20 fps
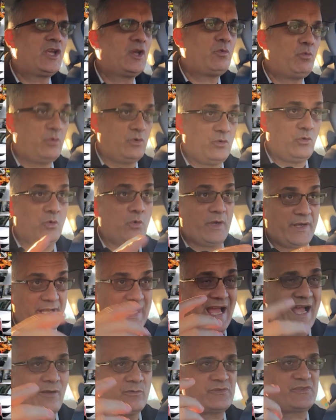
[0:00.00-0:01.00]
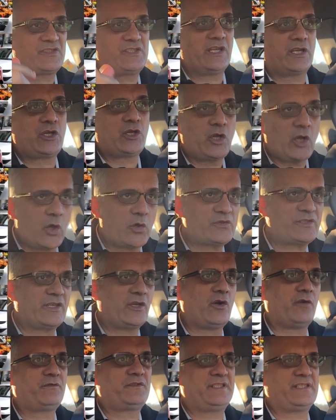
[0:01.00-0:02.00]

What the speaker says: who announced the closing of